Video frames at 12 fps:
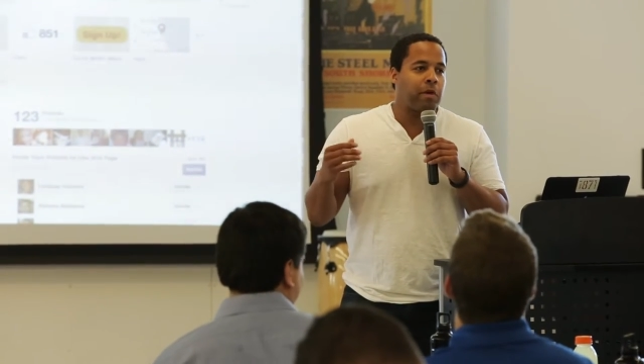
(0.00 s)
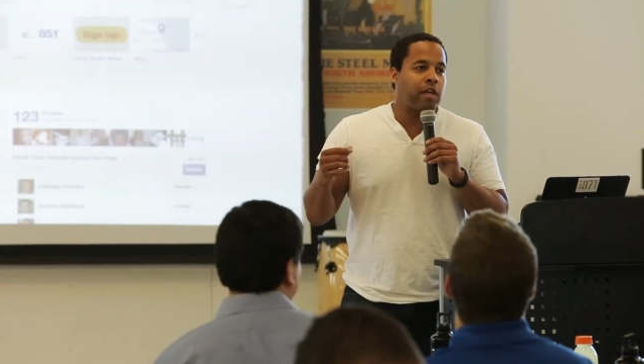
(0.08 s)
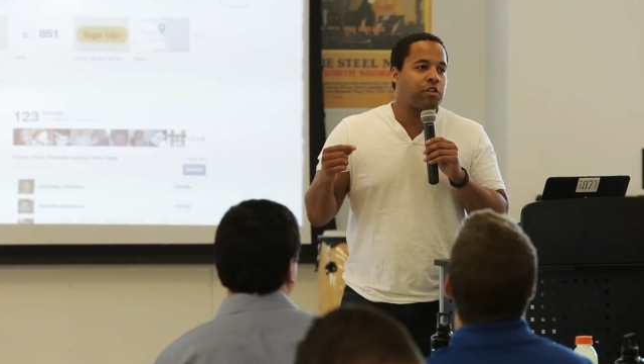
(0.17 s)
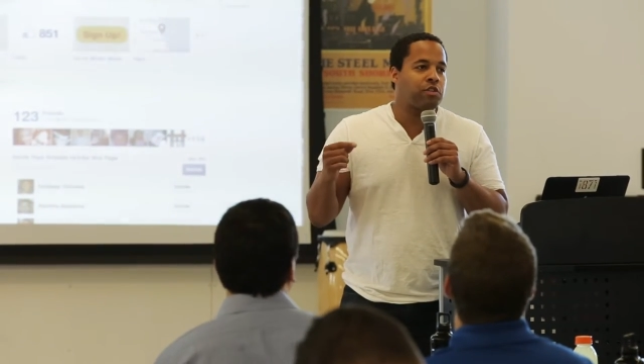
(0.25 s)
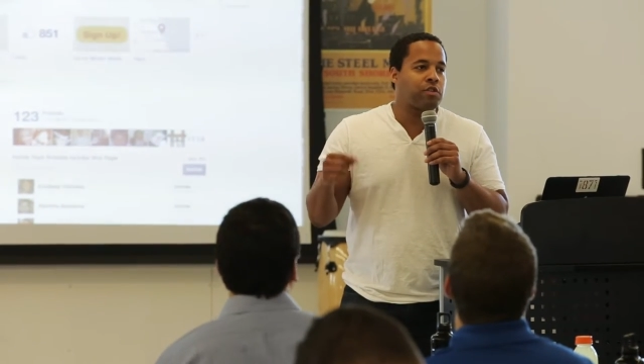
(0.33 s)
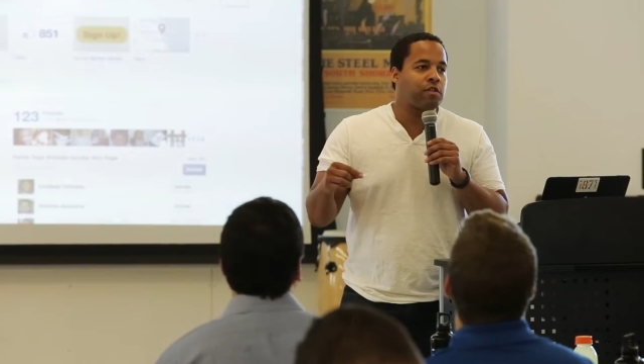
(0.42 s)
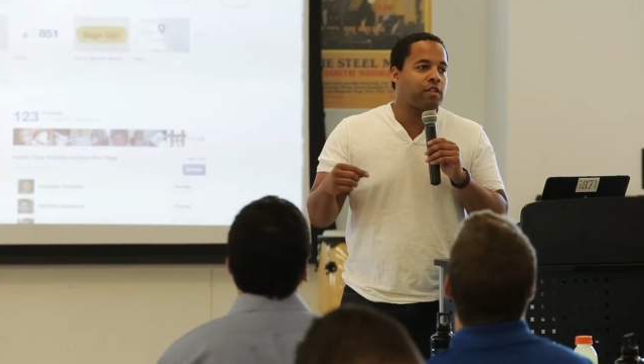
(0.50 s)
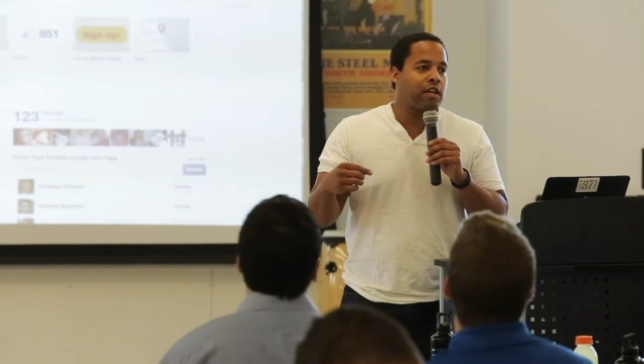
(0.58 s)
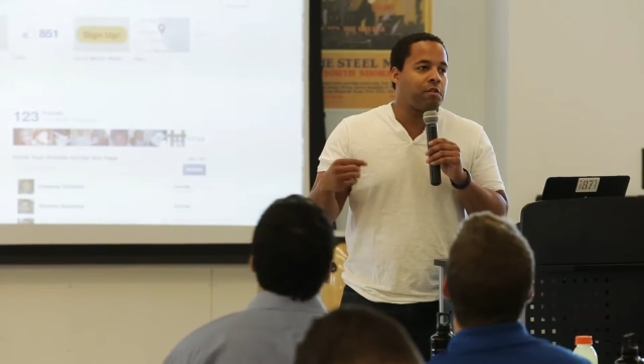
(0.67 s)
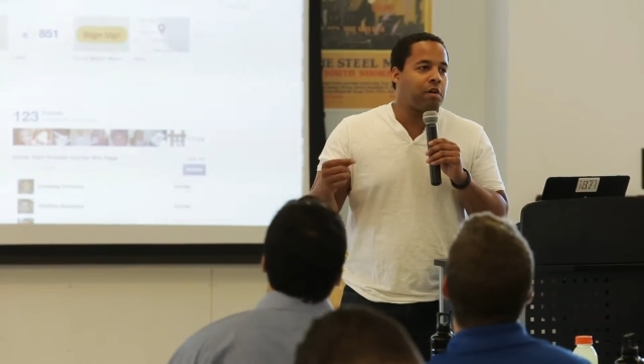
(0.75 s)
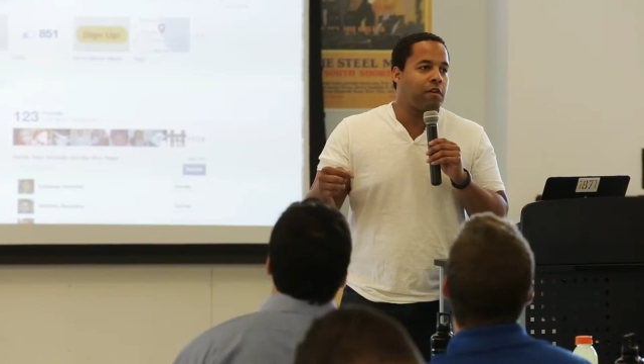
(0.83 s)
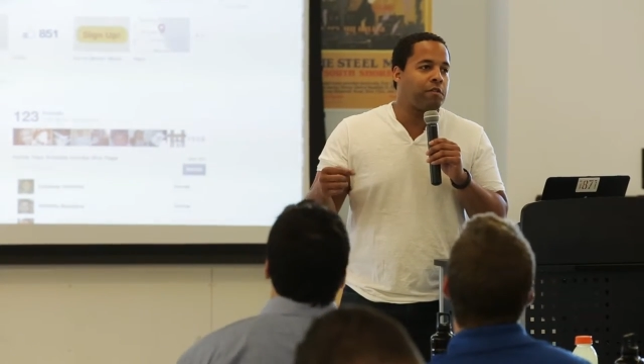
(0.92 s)
Make sure
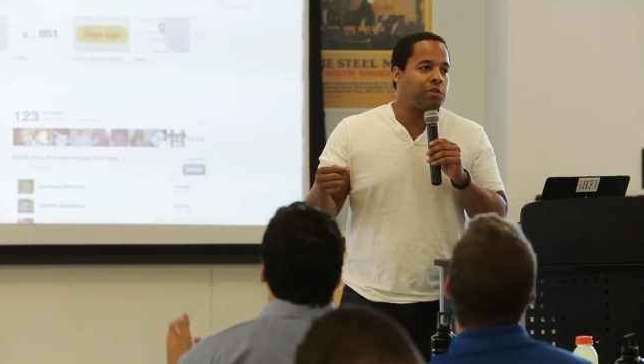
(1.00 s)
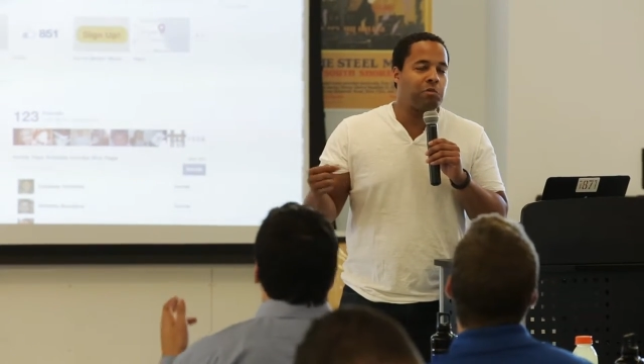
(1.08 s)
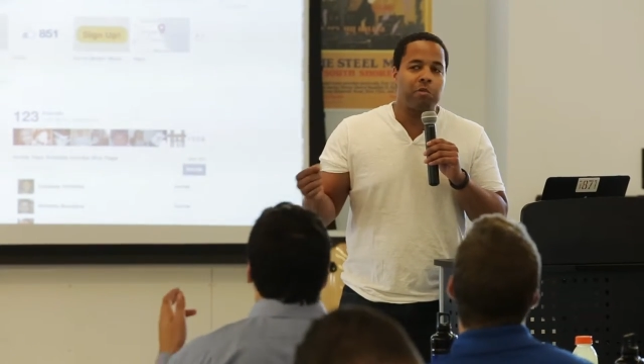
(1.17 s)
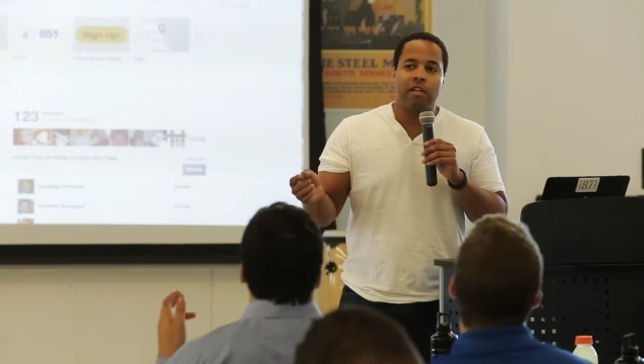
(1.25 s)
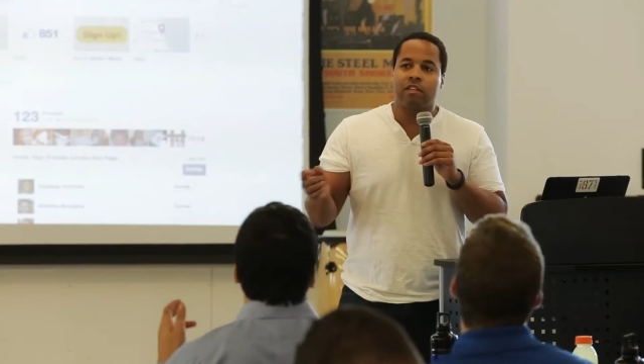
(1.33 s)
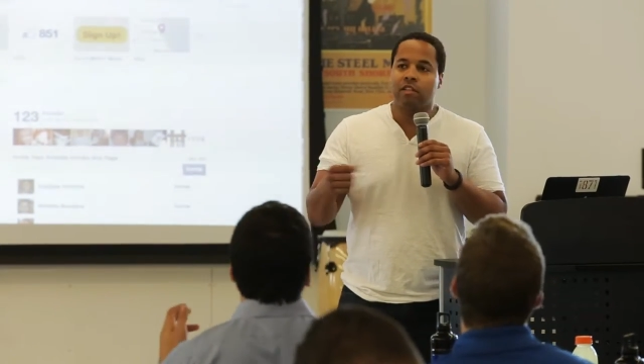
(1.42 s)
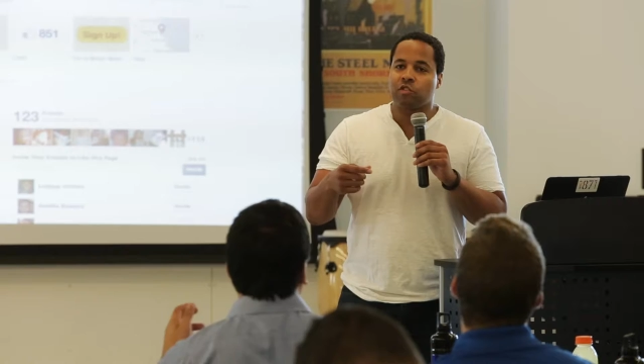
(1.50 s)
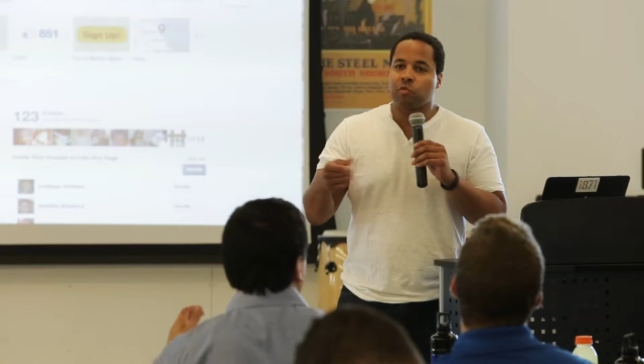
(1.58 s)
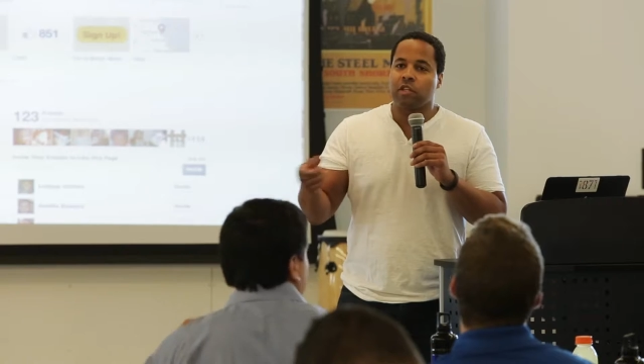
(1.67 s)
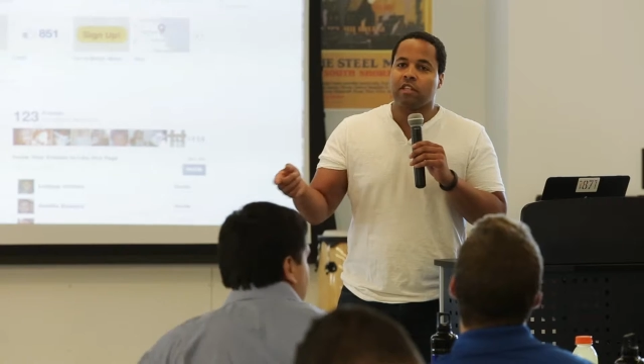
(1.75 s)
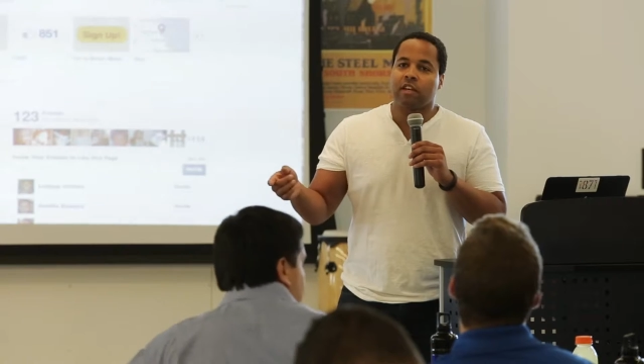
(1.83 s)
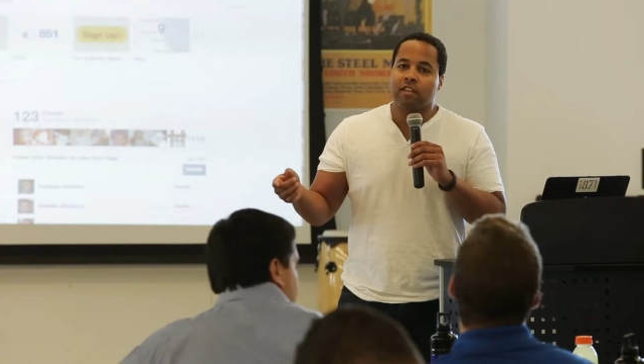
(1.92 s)
that whoever you meet this
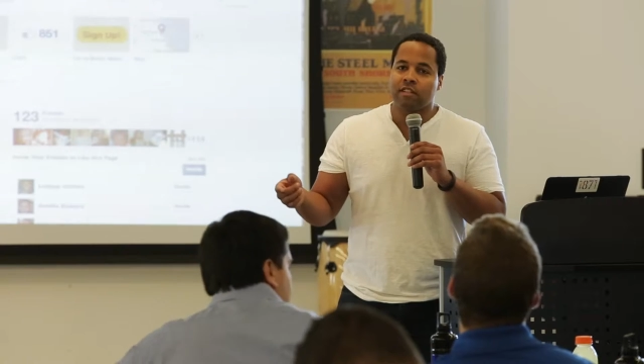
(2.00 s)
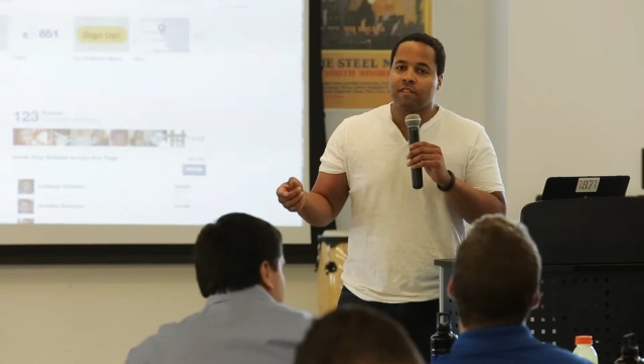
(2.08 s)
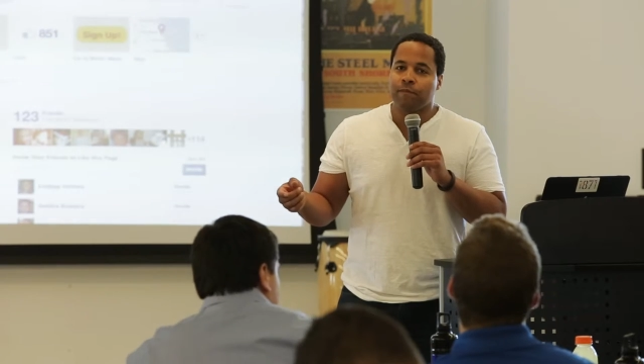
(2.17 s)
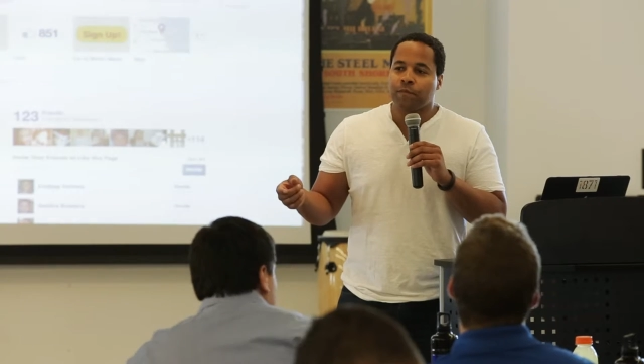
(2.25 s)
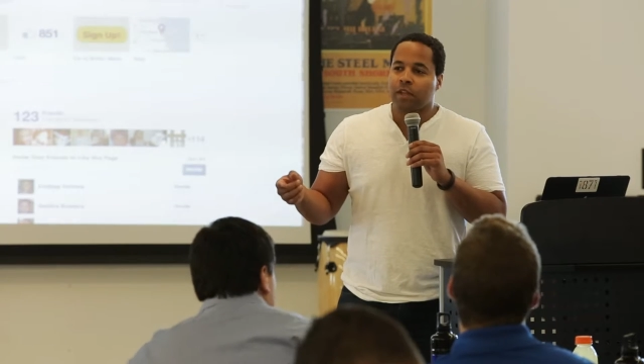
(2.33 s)
weekend,